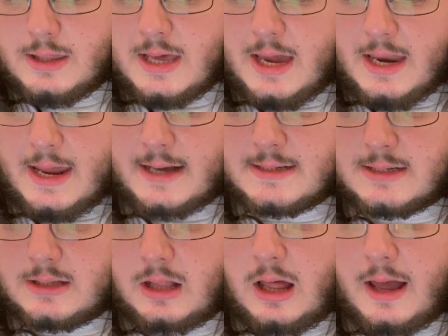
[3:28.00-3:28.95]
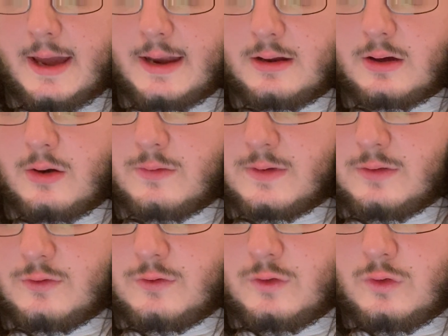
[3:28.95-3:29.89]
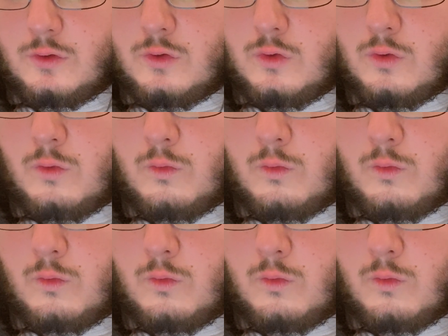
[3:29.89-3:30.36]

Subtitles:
The next slide goes into